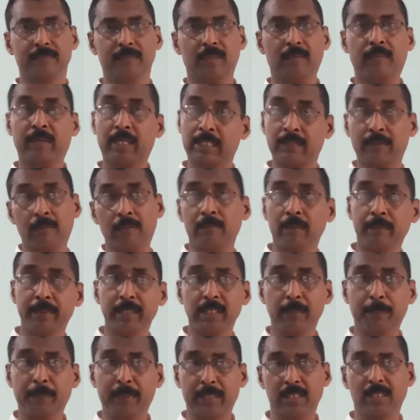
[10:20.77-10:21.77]
whatever may be
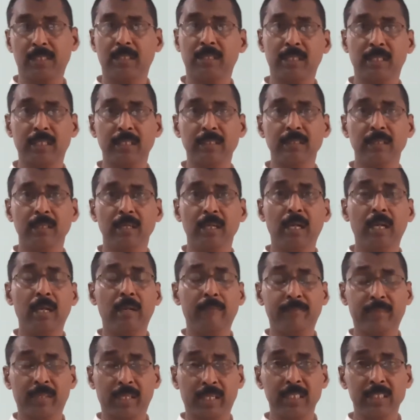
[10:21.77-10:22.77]
the percentage,
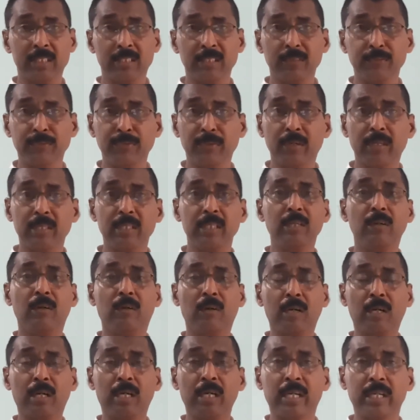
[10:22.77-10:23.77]
the reason for the
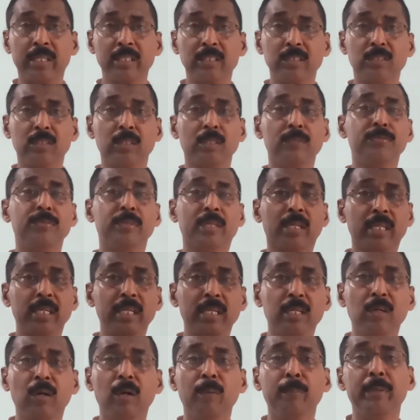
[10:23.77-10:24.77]
occurrence of
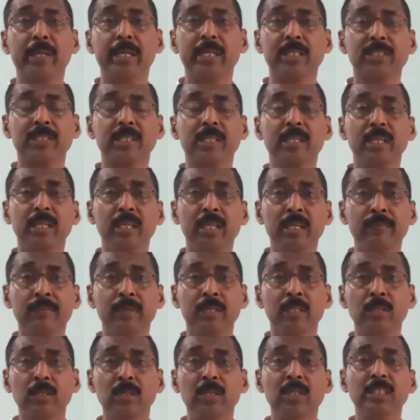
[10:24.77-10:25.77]
recombination,
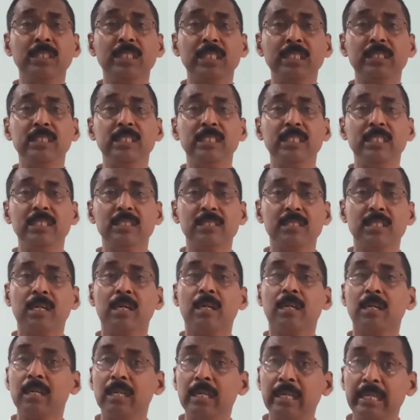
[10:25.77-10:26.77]
even though the genes
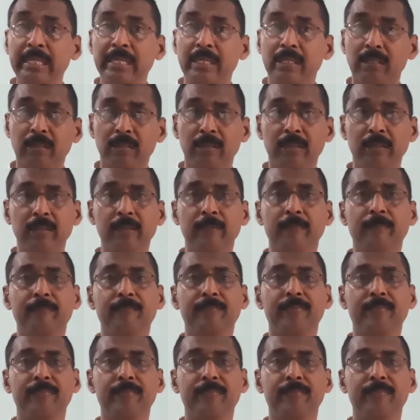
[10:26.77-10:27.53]
are linked,